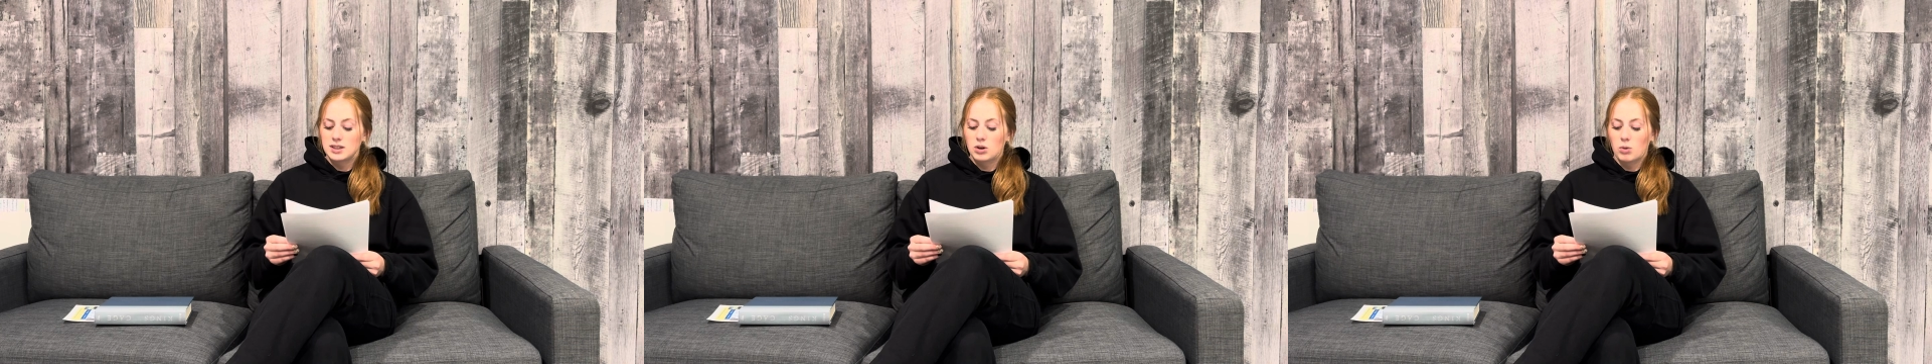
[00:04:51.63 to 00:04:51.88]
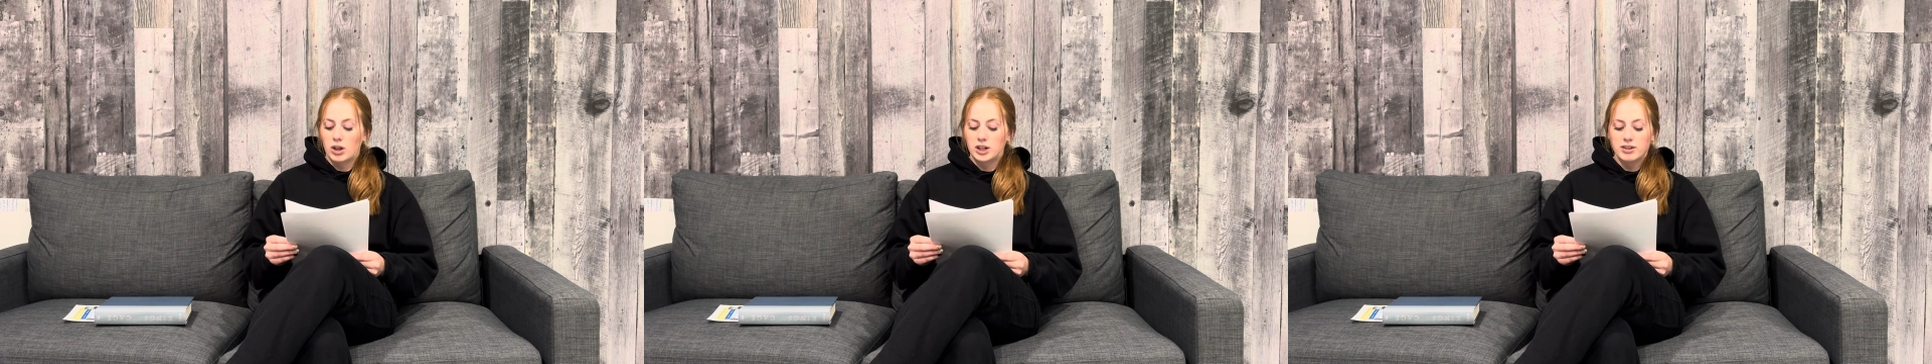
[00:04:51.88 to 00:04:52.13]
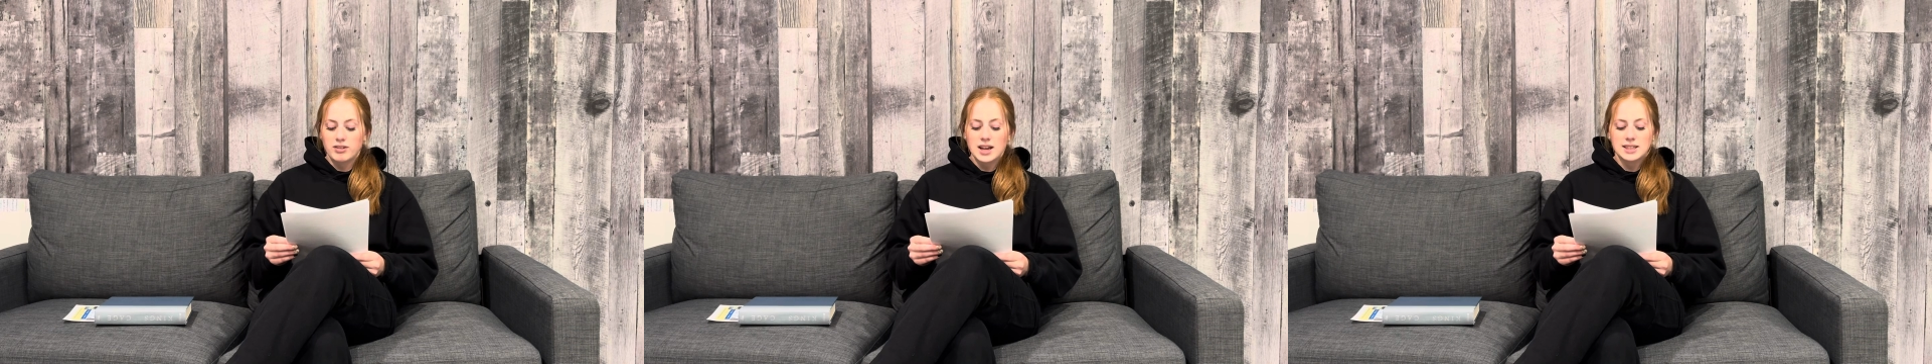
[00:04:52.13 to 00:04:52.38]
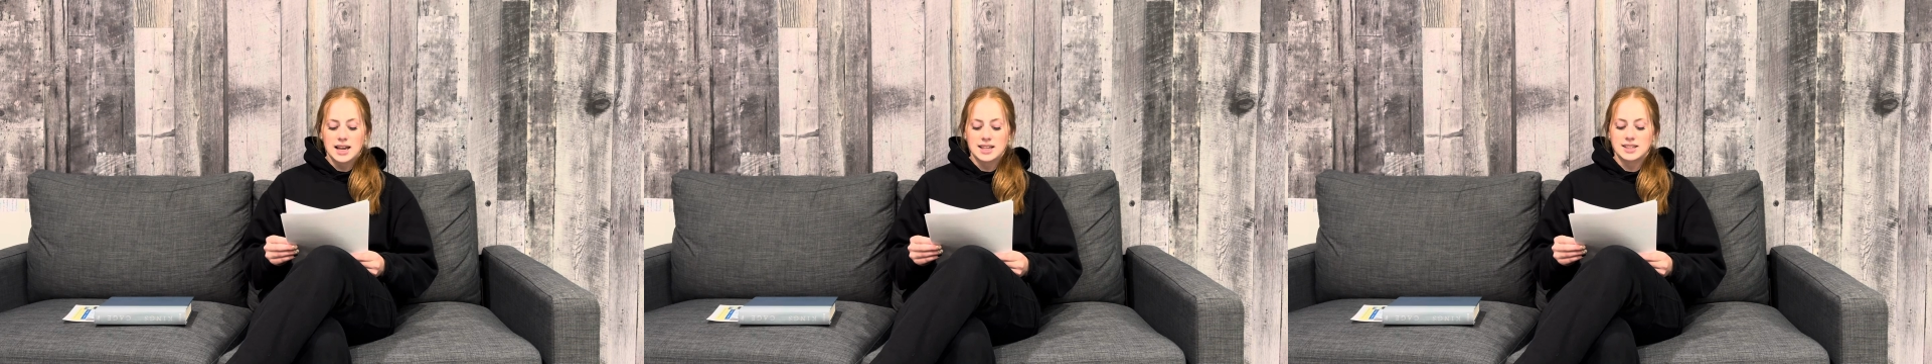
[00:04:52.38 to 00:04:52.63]
equality rights
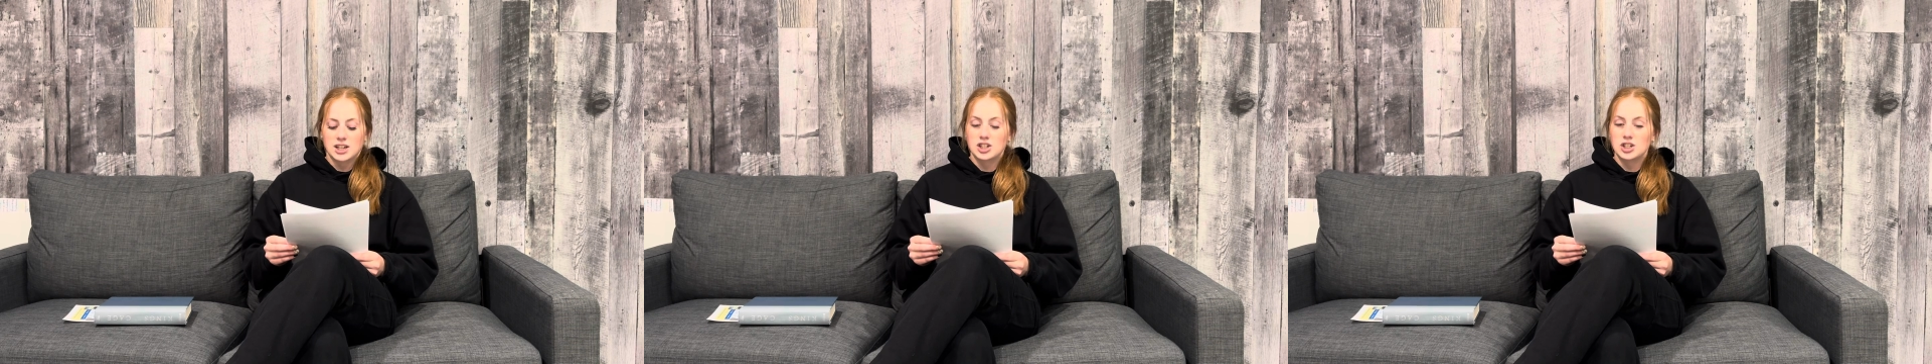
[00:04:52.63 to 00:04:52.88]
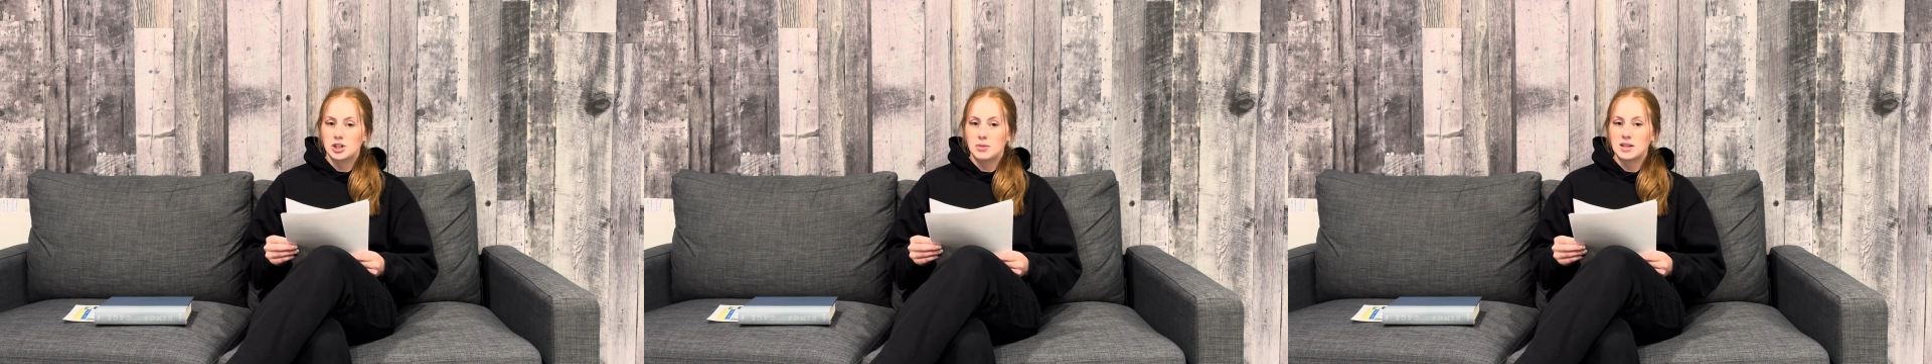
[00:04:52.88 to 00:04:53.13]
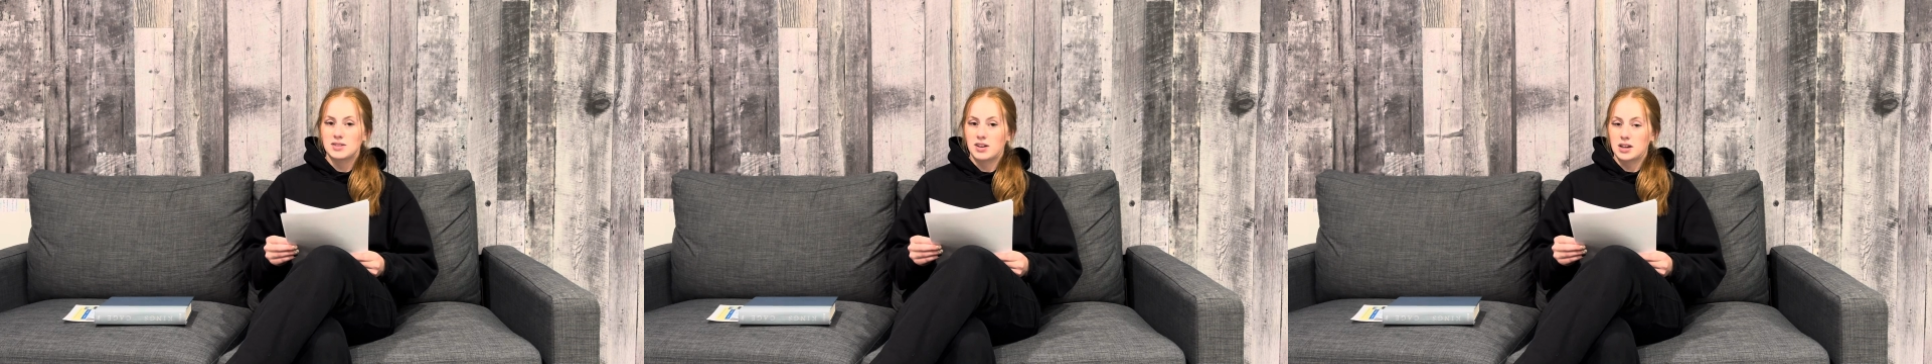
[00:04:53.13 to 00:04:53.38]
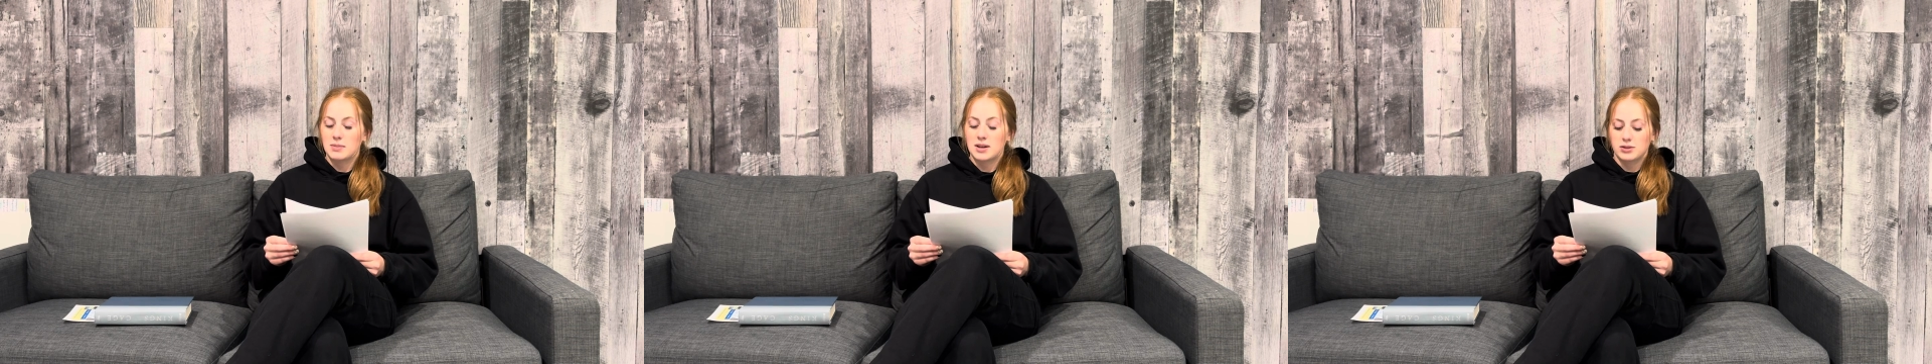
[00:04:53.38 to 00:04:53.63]
and Section 2B's
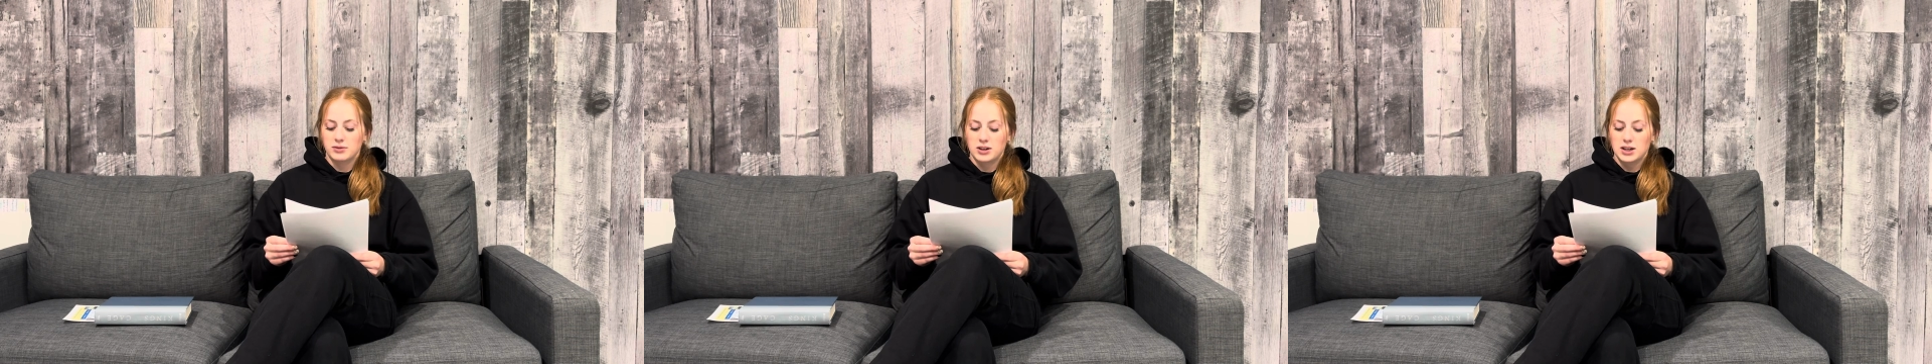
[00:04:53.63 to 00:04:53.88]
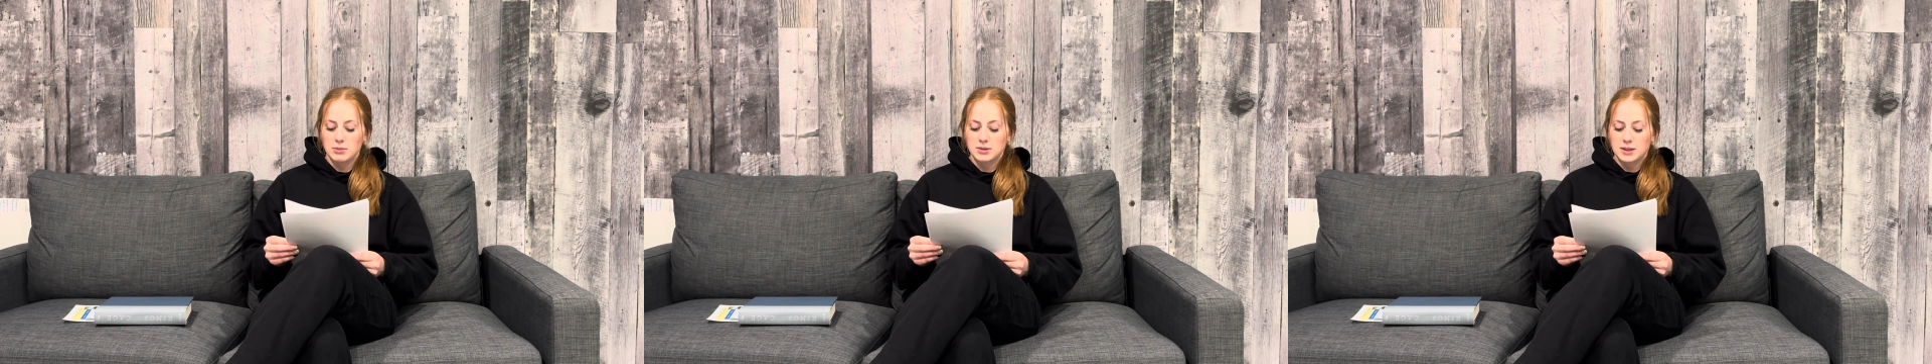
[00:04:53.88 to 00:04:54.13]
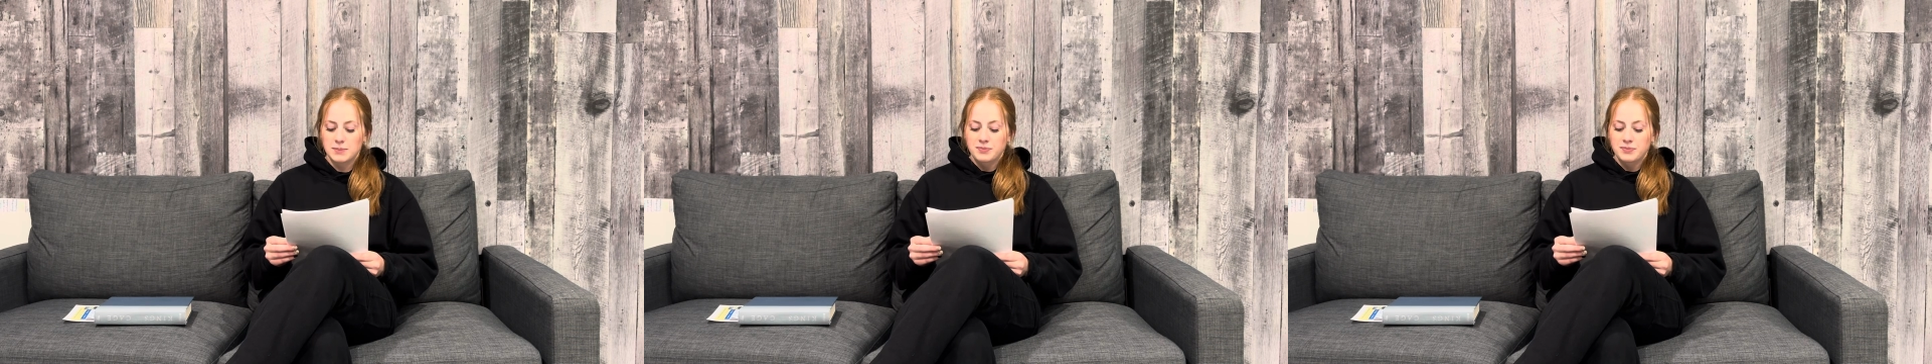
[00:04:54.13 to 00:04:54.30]
fundamental freedoms.